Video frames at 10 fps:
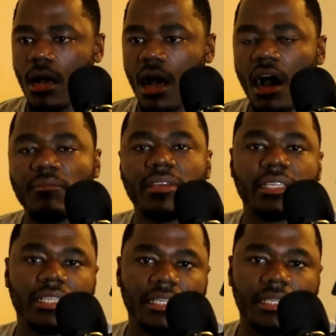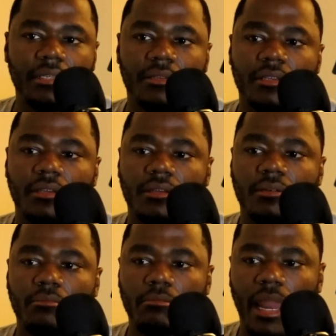obviously
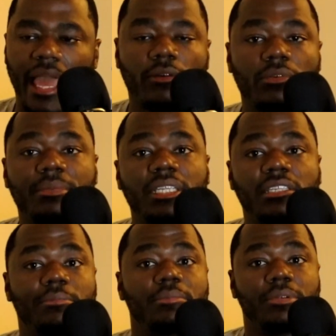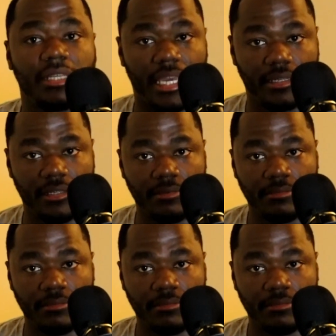black women need to be protected.